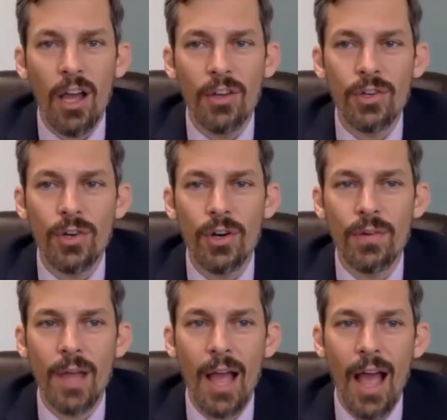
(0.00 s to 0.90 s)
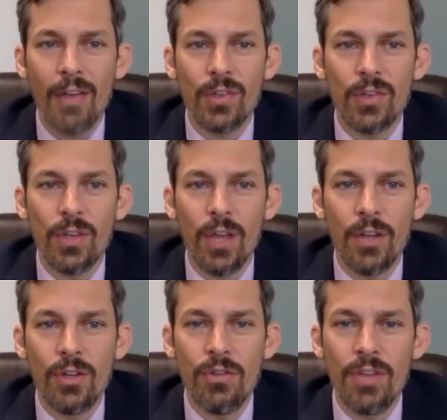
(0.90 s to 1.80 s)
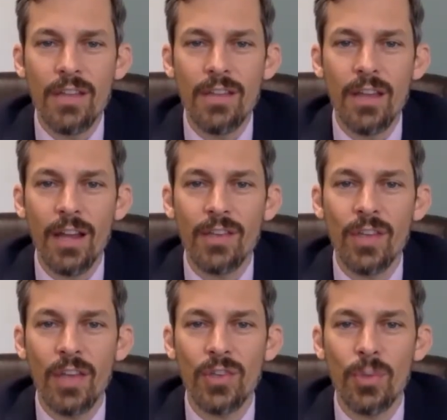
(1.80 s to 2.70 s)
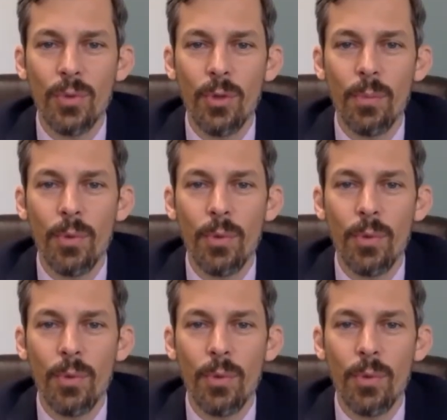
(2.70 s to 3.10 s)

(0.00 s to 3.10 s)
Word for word: Hunter asks, uh, do you think that accessible